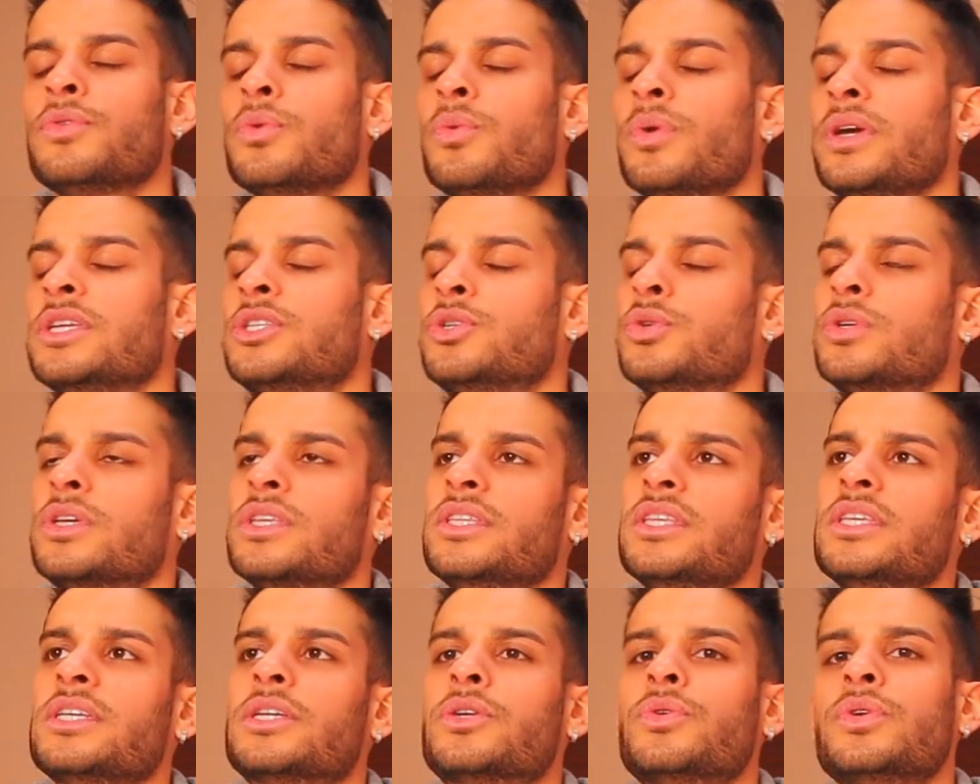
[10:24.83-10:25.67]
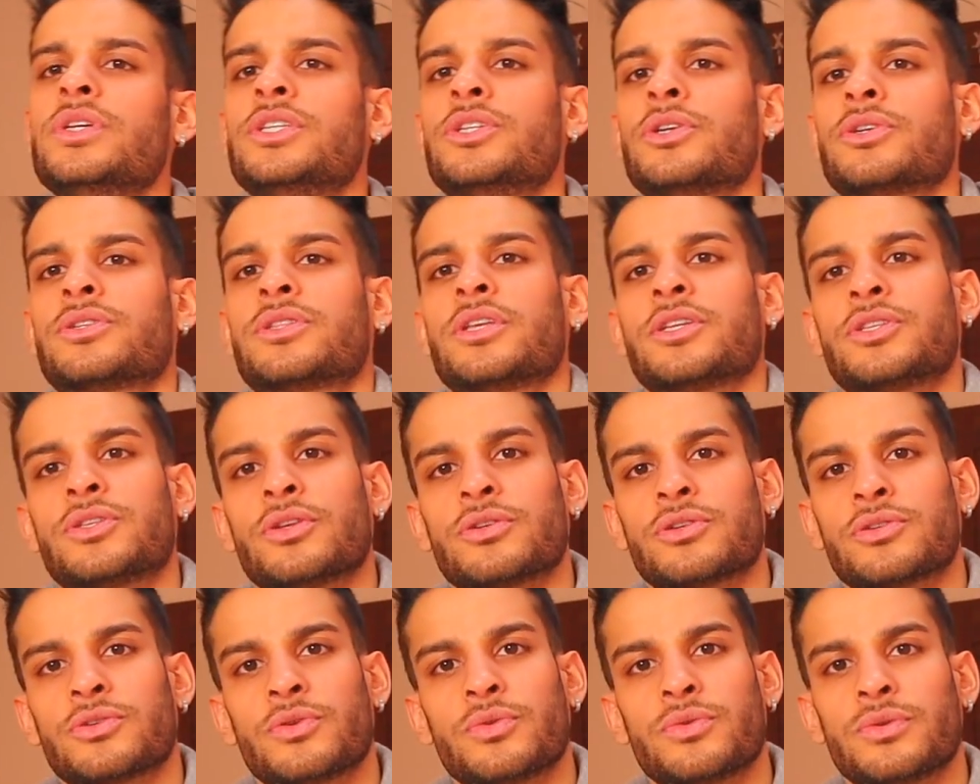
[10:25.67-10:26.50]
the ways you can increase your
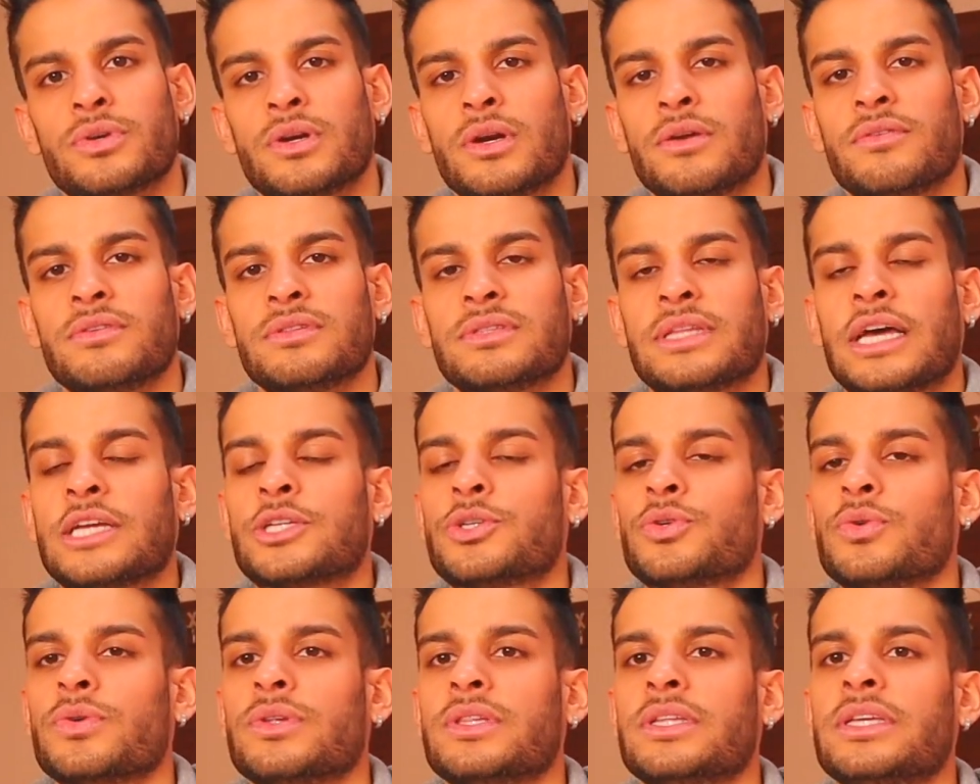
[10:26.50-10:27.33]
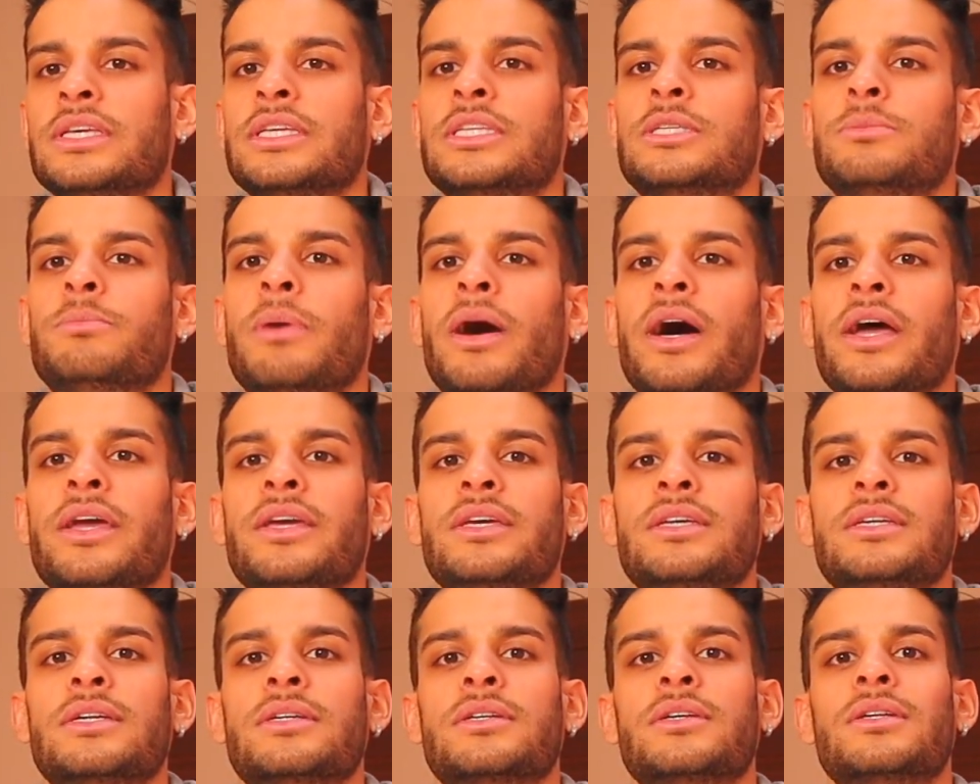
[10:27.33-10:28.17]
testosterone level naturally is by